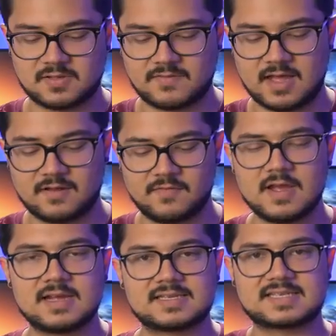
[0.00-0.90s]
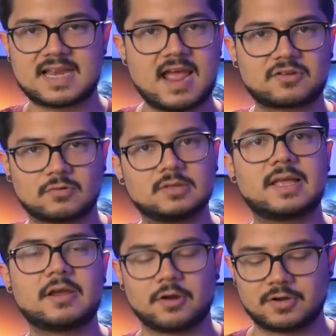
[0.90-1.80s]
they've kind of stacked or
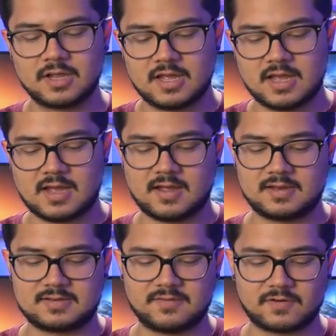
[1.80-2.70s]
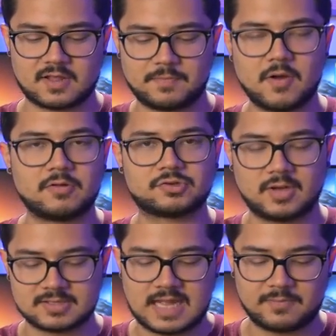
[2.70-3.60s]
layered different
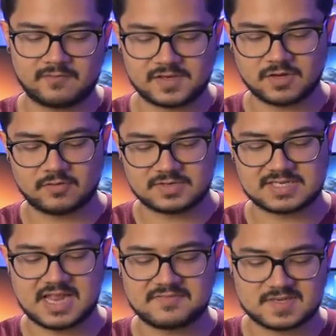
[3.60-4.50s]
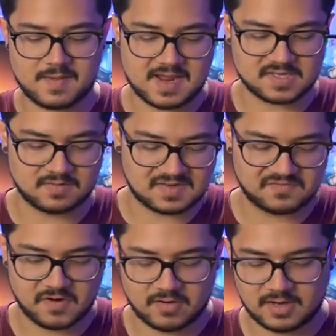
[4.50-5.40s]
componentry on top of each other to save space on this
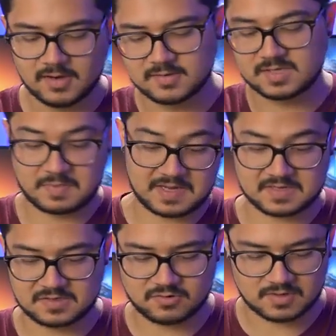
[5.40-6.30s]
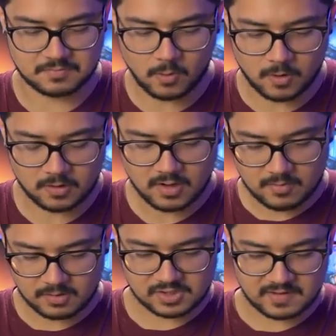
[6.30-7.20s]
very space-constricted board,
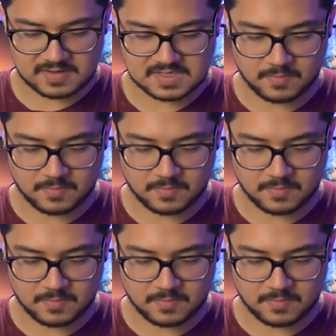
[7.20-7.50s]
which I think is